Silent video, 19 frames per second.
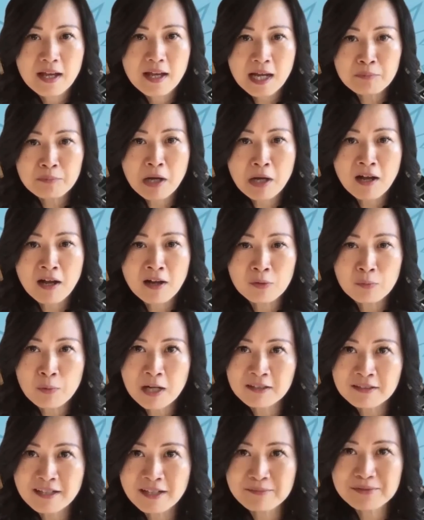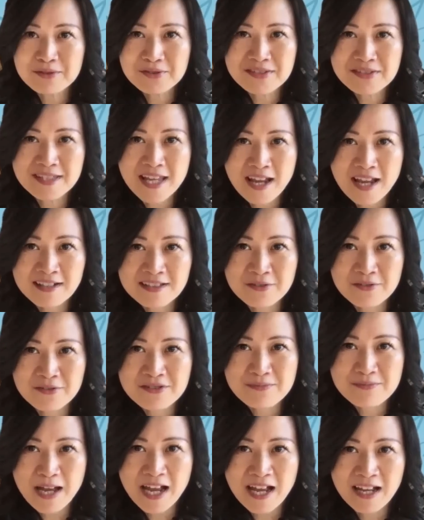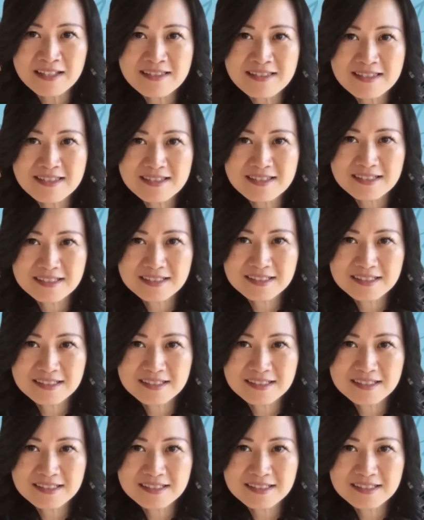Hi, Paul. Welcome to CXO Spice.